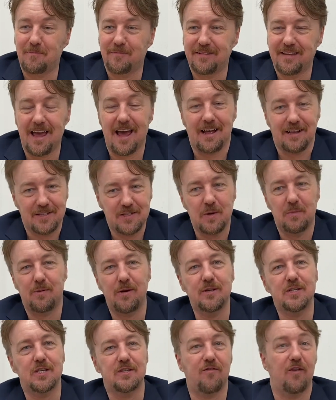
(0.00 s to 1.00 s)
yeah, so
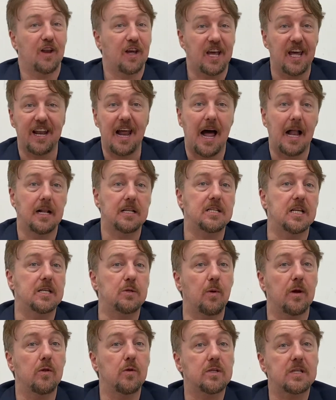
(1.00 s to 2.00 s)
Bruges is full of canals, and it's
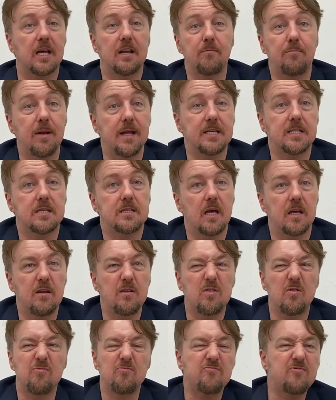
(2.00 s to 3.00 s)
one of those kind of places that you
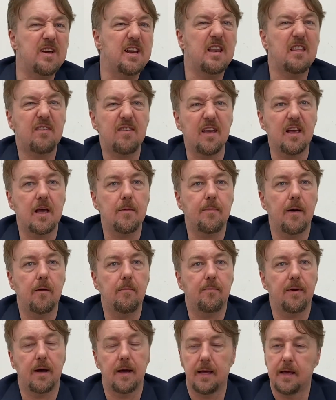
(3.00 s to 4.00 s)
don't really think
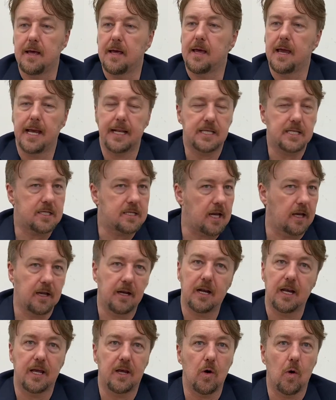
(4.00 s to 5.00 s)
about, but it's
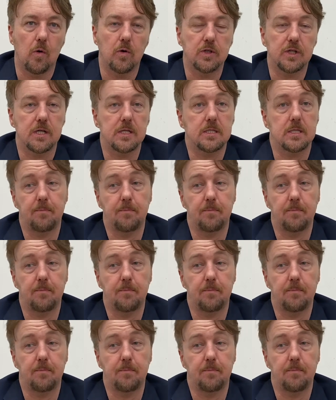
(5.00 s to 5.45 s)
stunningly gorgeous.